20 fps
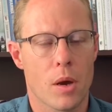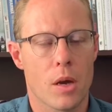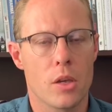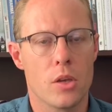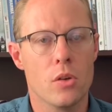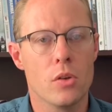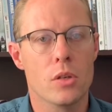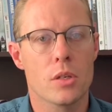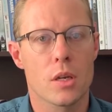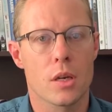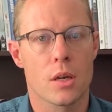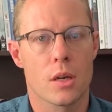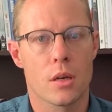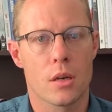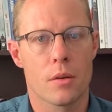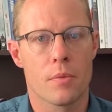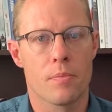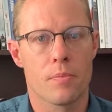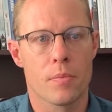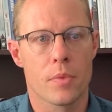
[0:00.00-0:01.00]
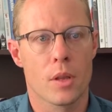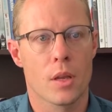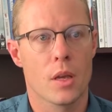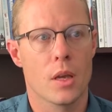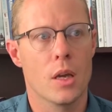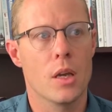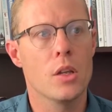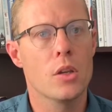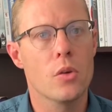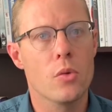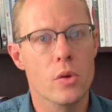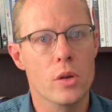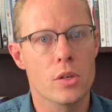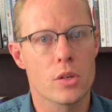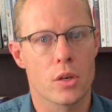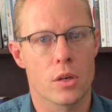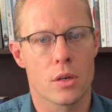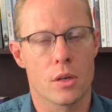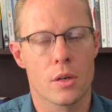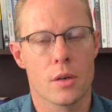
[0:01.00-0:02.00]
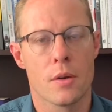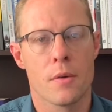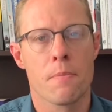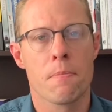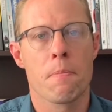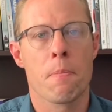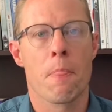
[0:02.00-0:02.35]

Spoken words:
by using her intuition,